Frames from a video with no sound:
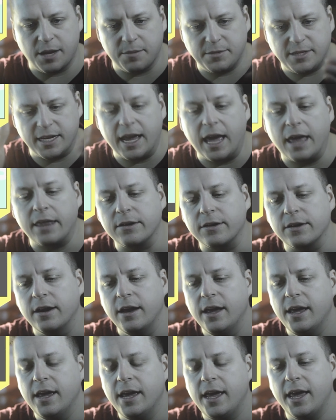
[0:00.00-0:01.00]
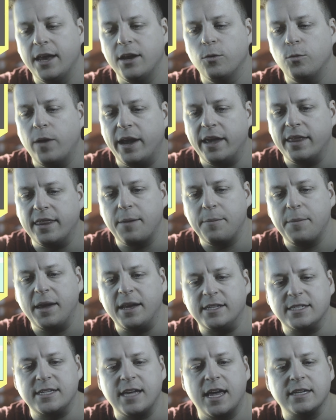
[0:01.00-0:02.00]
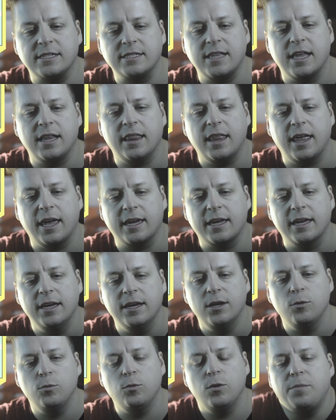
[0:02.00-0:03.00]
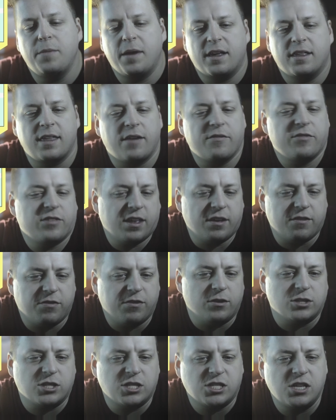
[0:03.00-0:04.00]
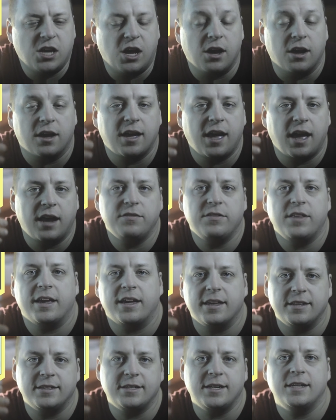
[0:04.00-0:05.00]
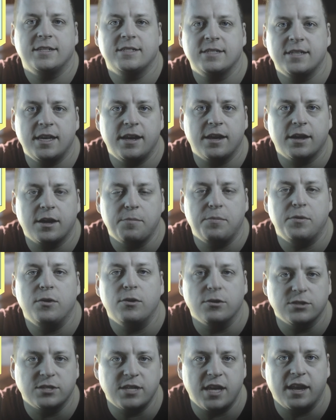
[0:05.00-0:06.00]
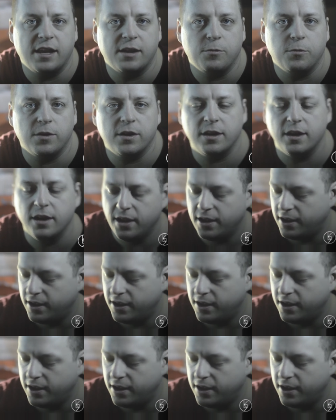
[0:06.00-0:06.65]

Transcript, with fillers: up together in a way that made sense that like would make everything feel snug kind of like it does in a computer setting where